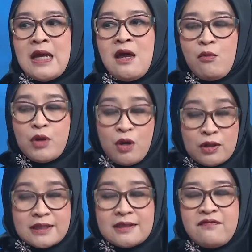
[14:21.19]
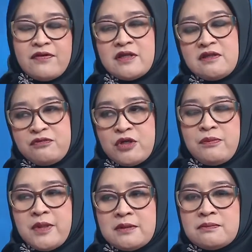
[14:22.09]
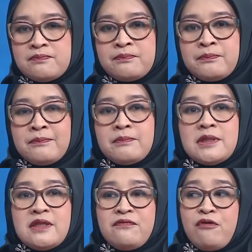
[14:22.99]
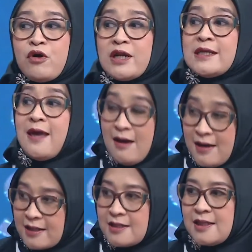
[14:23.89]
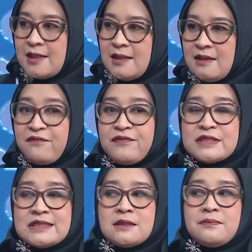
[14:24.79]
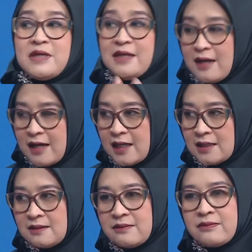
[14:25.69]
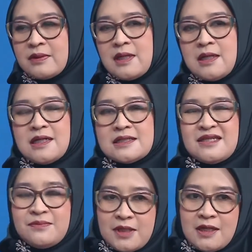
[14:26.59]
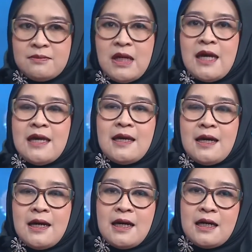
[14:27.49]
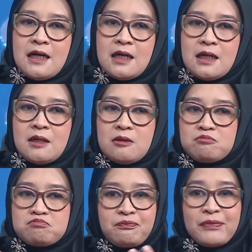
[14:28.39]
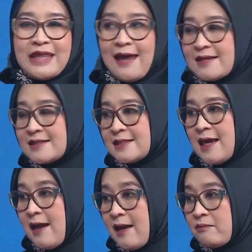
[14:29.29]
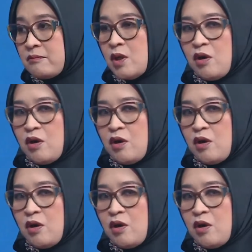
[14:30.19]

We call it definitive treatment. Mm-hmm. But if for the young lady, if it's benign, sometimes 10 cm of